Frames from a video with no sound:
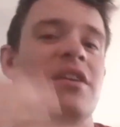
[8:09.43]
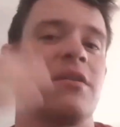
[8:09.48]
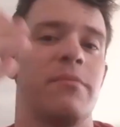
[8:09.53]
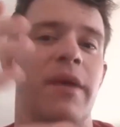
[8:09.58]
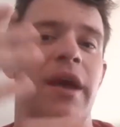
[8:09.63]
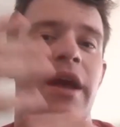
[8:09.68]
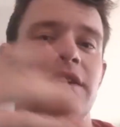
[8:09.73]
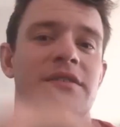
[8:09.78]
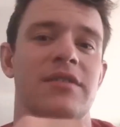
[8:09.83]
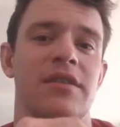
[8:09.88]
send it
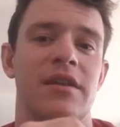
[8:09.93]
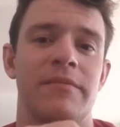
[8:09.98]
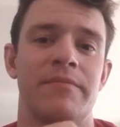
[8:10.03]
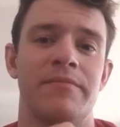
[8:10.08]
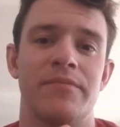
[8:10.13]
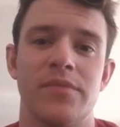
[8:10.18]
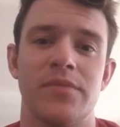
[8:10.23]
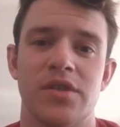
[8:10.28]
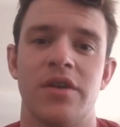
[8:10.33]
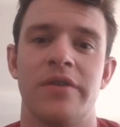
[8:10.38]
back to them.
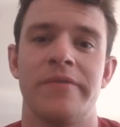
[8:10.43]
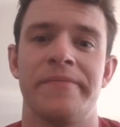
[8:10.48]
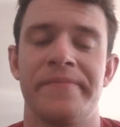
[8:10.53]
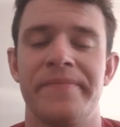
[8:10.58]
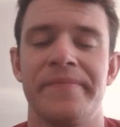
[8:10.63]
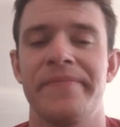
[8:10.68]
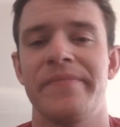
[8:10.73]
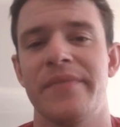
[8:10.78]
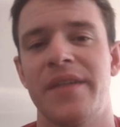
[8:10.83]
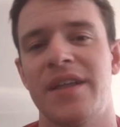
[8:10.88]
So
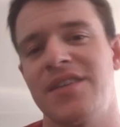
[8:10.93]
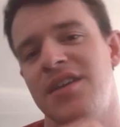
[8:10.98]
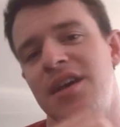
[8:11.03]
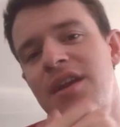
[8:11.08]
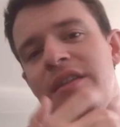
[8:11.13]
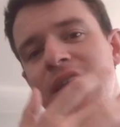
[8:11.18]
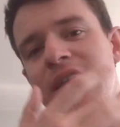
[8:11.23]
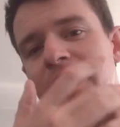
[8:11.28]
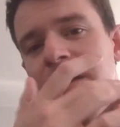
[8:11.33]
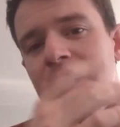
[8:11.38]
that's
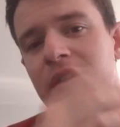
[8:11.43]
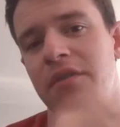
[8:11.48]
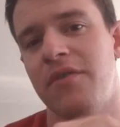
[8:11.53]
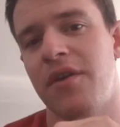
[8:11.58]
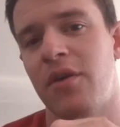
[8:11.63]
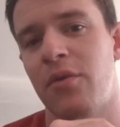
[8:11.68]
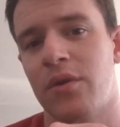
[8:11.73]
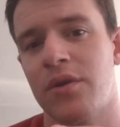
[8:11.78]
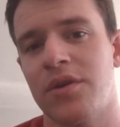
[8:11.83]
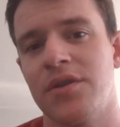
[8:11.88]
kind of the idea of
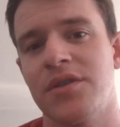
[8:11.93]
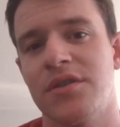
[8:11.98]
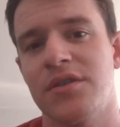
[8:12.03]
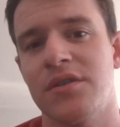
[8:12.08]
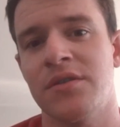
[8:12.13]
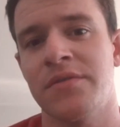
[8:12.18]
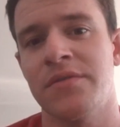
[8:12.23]
how it works.